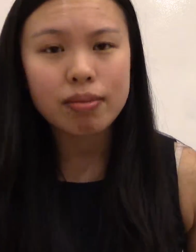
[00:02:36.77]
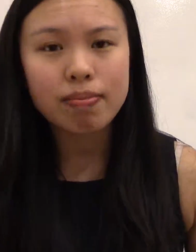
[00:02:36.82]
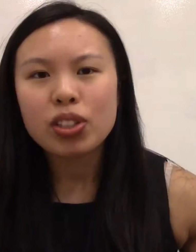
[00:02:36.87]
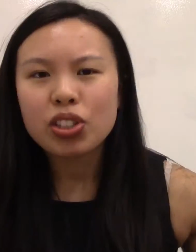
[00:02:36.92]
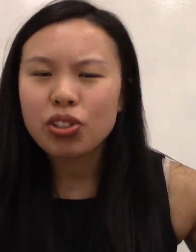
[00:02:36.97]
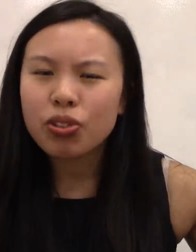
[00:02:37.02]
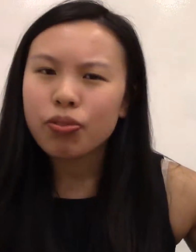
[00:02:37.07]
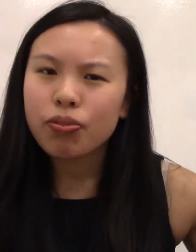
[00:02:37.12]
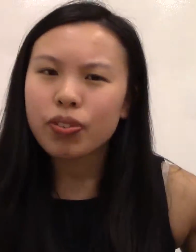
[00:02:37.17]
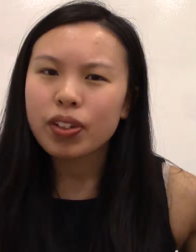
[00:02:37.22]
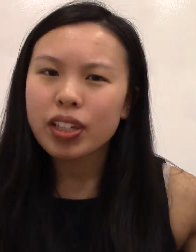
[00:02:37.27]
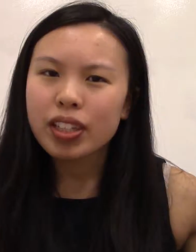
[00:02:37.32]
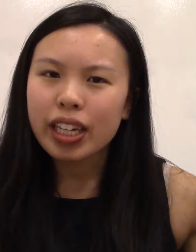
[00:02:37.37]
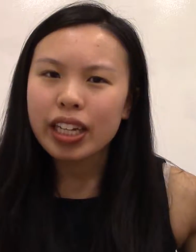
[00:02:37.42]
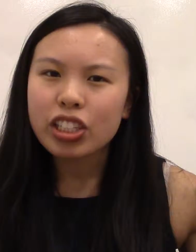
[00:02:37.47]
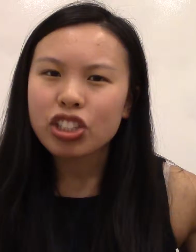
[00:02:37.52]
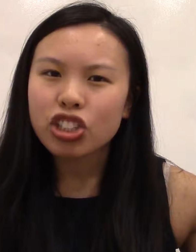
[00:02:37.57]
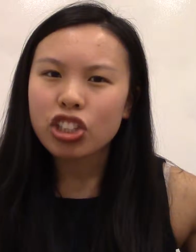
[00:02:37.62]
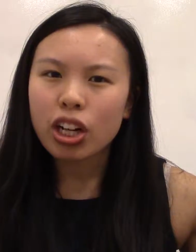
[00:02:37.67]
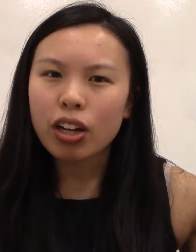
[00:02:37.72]
Once you feel
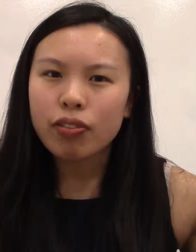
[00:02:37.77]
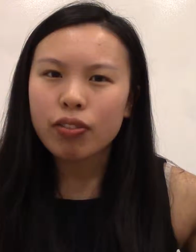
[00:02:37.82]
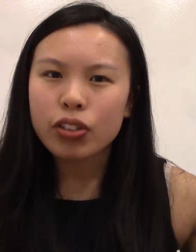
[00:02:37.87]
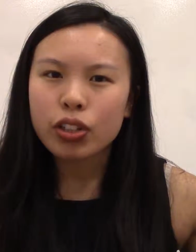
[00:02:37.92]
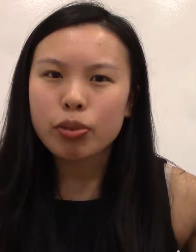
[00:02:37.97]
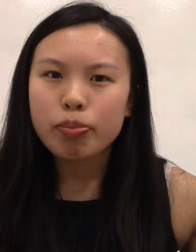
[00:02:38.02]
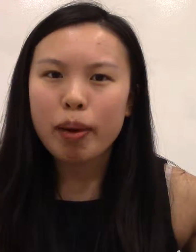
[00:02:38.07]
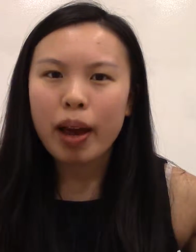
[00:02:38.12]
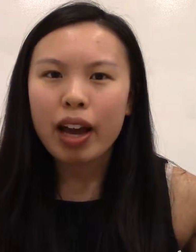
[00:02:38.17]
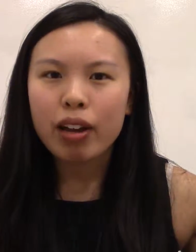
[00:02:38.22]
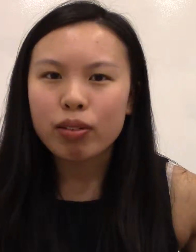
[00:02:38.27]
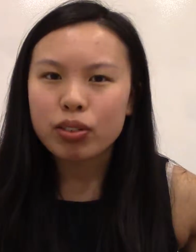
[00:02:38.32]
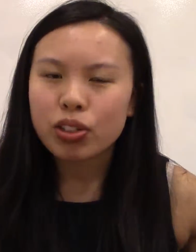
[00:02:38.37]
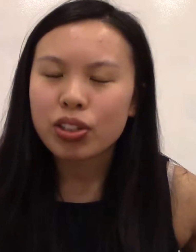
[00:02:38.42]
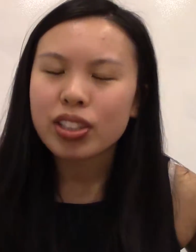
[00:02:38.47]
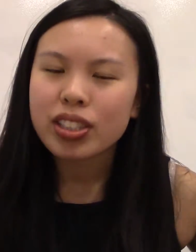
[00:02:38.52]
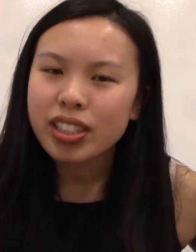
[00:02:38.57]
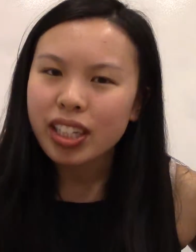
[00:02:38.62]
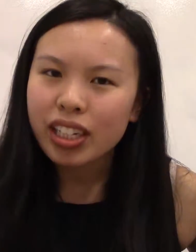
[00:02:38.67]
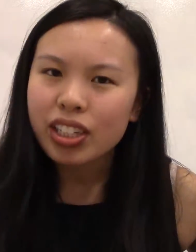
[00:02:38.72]
that shelf on your back, when
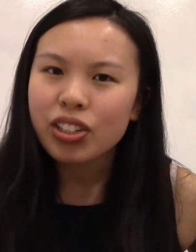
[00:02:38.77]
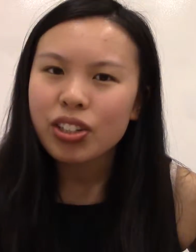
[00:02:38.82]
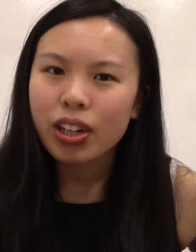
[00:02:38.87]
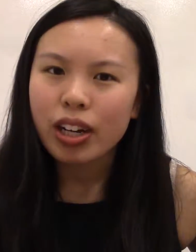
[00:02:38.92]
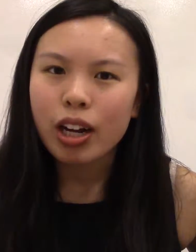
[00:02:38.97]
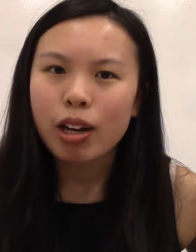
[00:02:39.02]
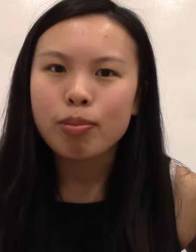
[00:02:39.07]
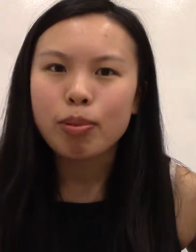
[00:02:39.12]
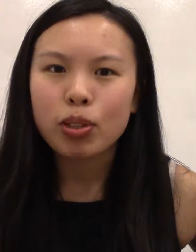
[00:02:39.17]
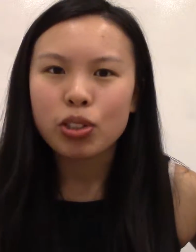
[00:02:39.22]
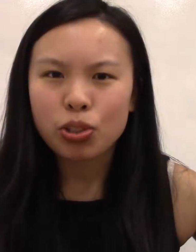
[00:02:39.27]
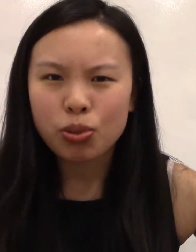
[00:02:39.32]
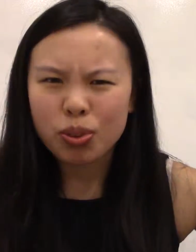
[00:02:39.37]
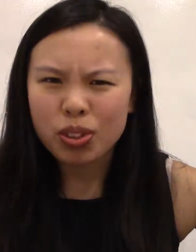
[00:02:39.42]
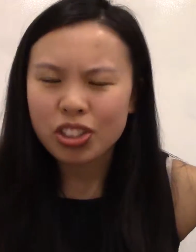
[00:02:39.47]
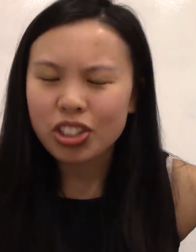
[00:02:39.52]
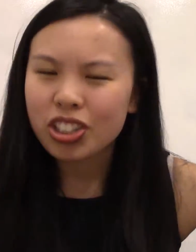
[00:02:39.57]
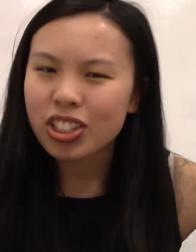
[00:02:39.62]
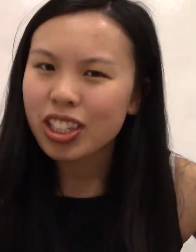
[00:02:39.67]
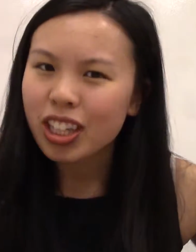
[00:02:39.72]
you're extending your elbows, you
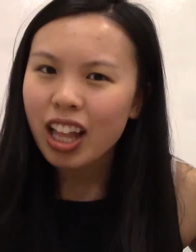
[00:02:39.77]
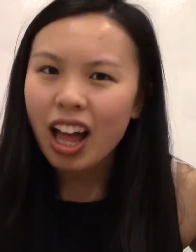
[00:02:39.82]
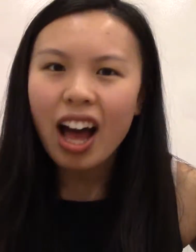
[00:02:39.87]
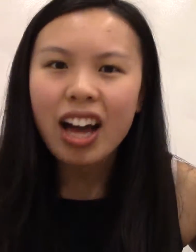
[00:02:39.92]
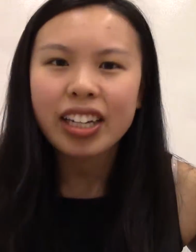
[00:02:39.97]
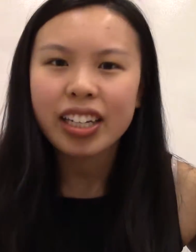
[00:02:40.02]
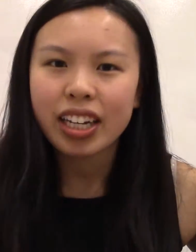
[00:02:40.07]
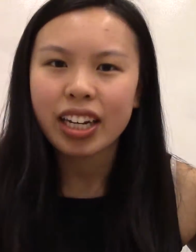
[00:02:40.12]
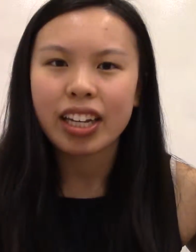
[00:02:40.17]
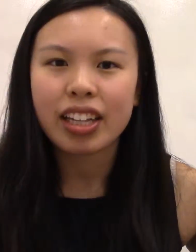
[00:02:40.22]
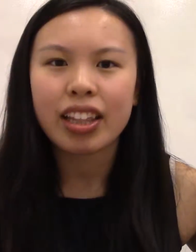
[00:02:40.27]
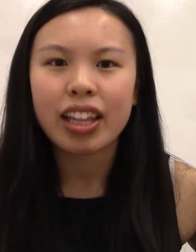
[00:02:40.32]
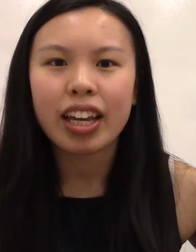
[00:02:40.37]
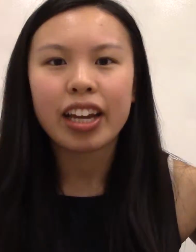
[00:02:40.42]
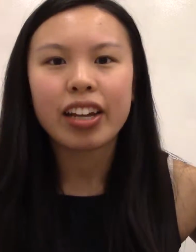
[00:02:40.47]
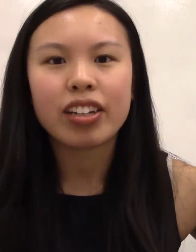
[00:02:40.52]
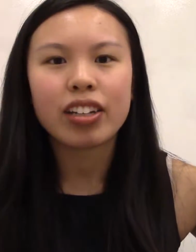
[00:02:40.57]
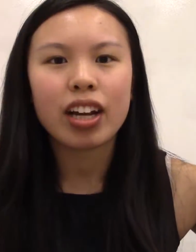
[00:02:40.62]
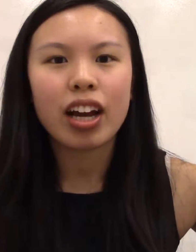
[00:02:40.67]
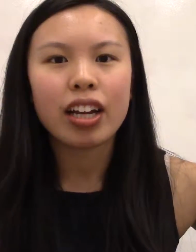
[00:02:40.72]
want to just lock it in
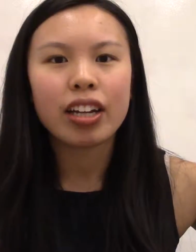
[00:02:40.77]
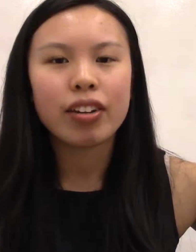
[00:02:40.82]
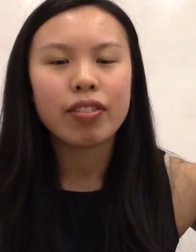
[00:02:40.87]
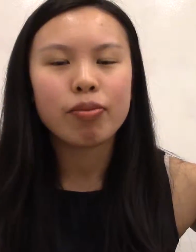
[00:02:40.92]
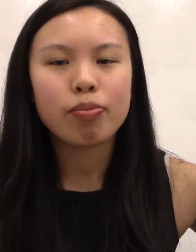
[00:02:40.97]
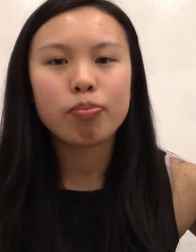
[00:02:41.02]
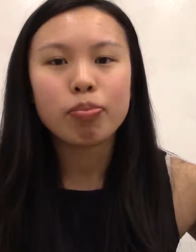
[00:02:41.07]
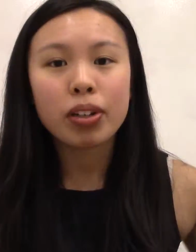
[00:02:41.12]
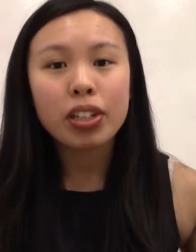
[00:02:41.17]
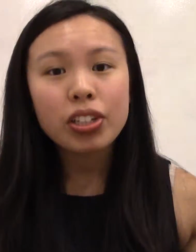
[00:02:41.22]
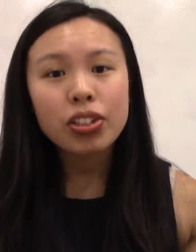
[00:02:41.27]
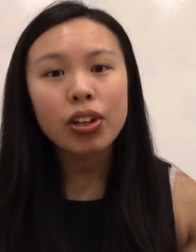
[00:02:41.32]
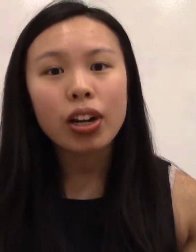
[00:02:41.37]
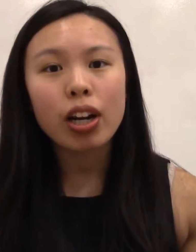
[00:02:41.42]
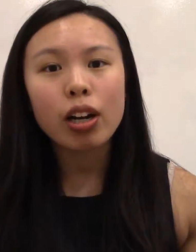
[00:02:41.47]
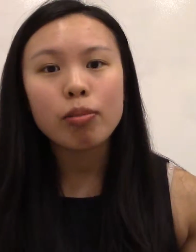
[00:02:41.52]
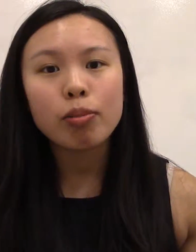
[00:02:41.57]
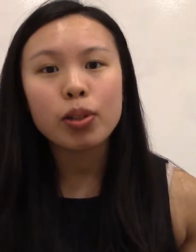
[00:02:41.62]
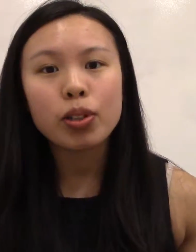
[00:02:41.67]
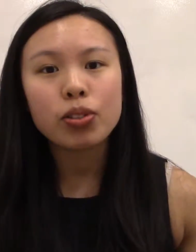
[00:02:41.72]
there and kind of bring your
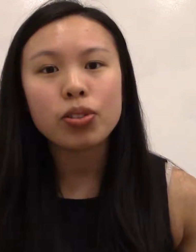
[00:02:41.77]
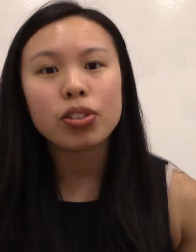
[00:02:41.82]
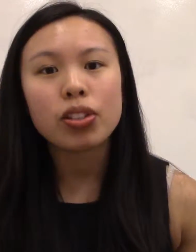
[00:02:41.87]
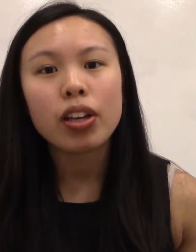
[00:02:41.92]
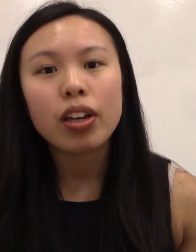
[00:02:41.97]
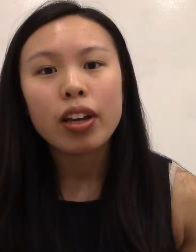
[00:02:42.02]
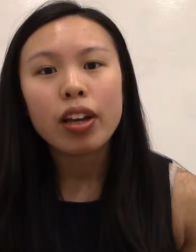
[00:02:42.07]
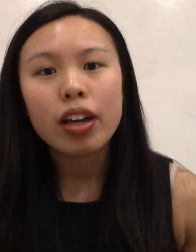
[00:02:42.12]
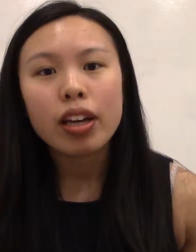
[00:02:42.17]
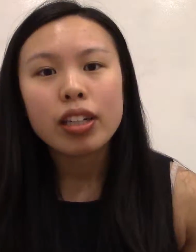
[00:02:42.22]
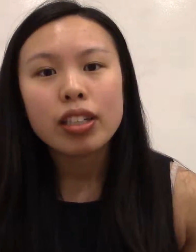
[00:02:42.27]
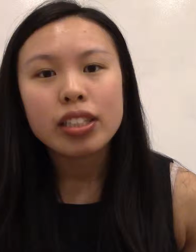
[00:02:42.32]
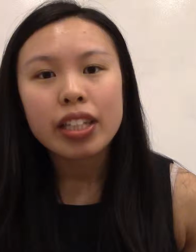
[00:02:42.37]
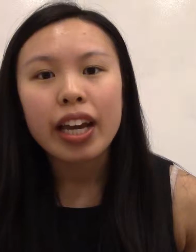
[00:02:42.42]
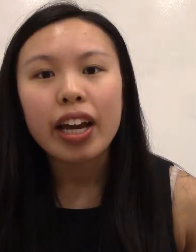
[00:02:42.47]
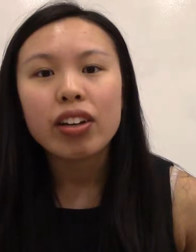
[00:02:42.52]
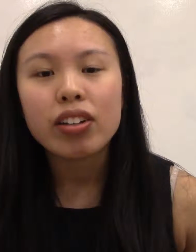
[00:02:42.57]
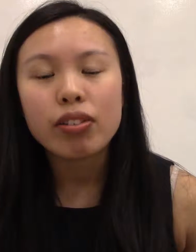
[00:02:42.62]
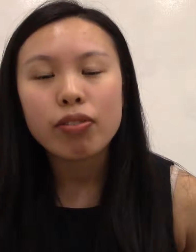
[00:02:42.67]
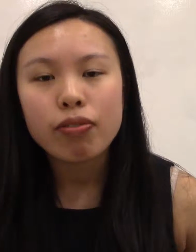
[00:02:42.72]
elbows
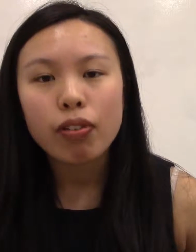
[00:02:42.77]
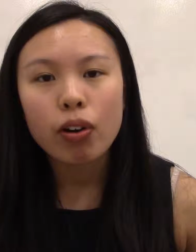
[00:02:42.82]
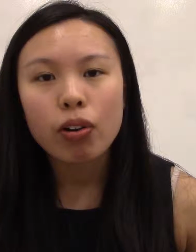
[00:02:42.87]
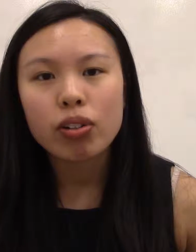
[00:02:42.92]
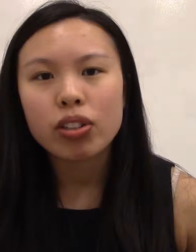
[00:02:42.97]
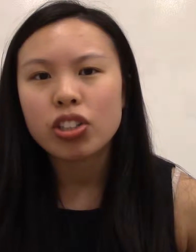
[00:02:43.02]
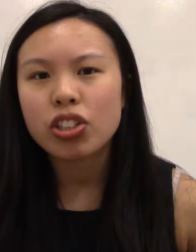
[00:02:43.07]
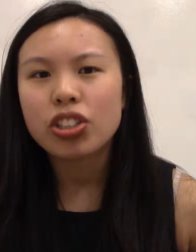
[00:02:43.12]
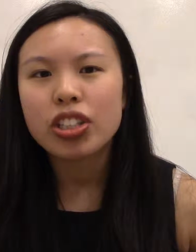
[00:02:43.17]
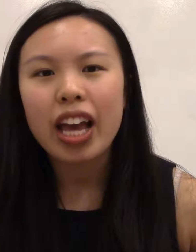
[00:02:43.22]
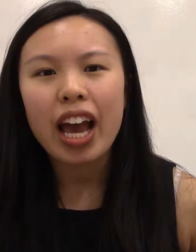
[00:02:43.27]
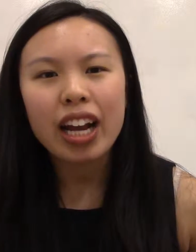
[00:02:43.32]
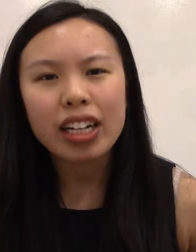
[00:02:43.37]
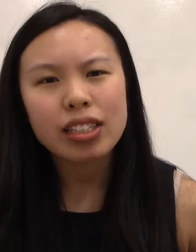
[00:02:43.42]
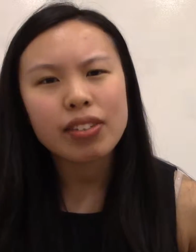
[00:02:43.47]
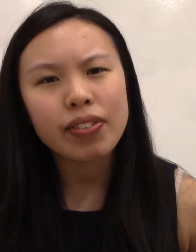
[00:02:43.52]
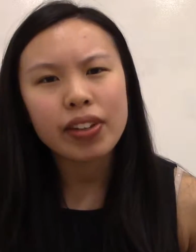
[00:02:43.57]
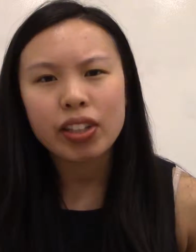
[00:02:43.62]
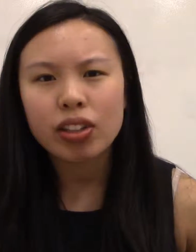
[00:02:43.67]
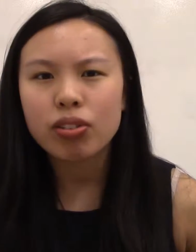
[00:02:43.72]
down and forward, just
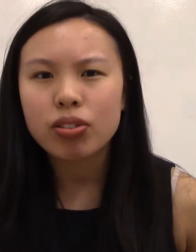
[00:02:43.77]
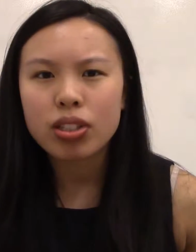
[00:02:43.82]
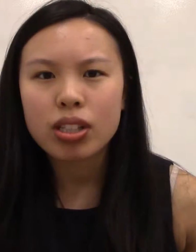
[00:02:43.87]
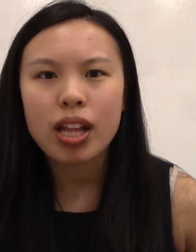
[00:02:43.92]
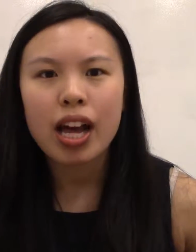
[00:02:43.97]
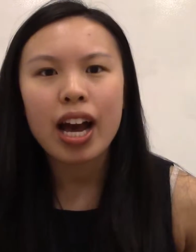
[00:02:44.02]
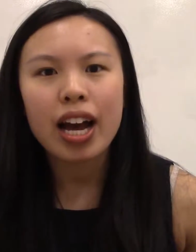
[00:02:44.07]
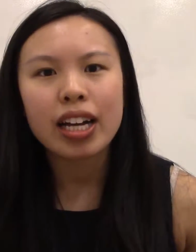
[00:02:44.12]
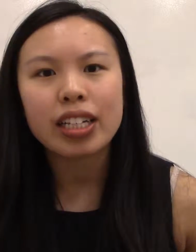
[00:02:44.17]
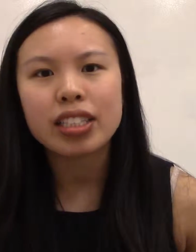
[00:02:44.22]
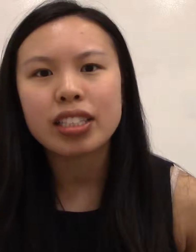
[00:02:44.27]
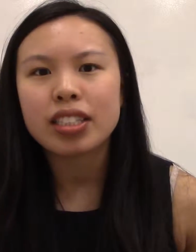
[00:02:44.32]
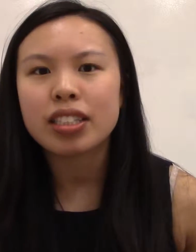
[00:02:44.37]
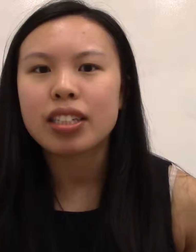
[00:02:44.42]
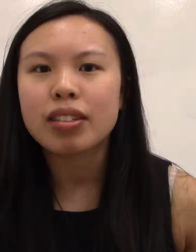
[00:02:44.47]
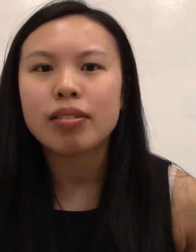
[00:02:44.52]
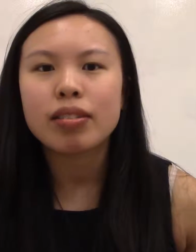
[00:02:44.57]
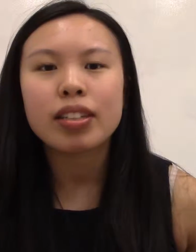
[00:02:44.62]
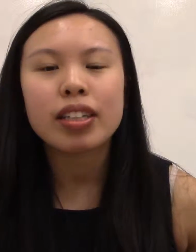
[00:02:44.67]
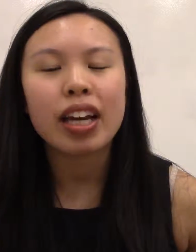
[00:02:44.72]
activate those lats
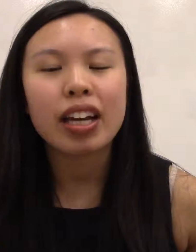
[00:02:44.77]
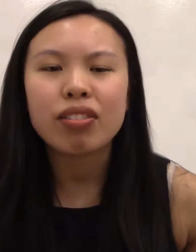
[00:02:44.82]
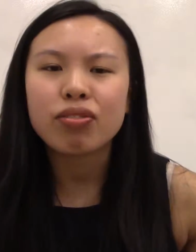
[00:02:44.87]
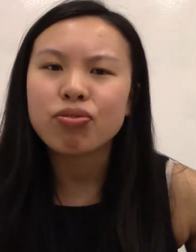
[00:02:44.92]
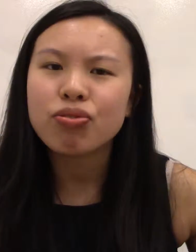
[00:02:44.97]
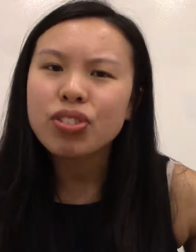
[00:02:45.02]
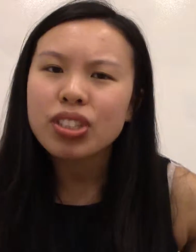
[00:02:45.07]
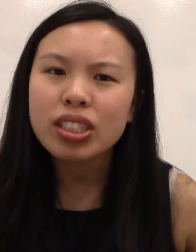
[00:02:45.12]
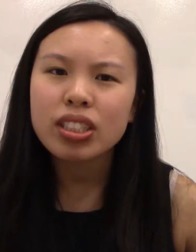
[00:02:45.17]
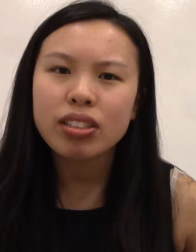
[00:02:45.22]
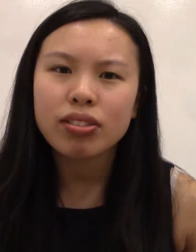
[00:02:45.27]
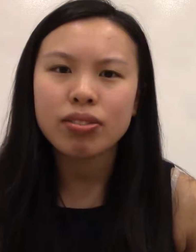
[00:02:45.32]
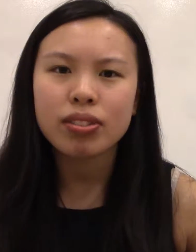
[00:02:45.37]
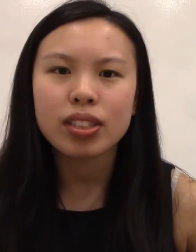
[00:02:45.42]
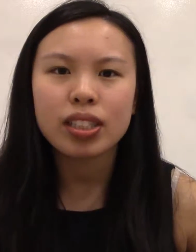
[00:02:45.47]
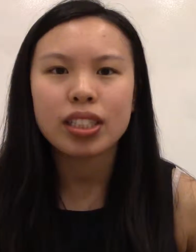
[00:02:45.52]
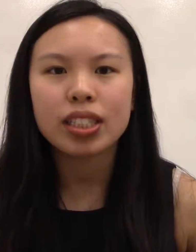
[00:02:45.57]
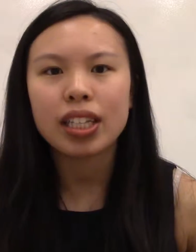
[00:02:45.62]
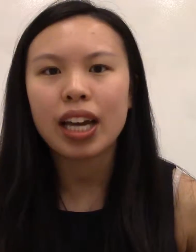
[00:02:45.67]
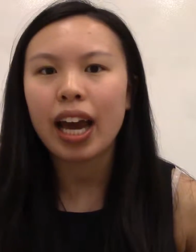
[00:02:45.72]
and get really,
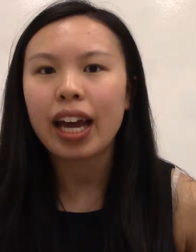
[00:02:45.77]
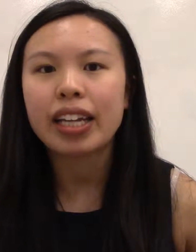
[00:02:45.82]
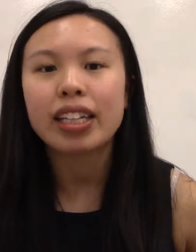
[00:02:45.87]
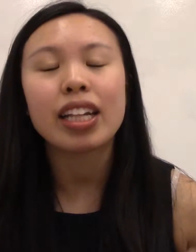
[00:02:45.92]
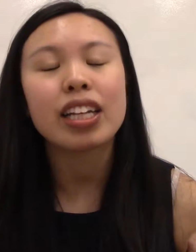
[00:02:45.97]
really tight.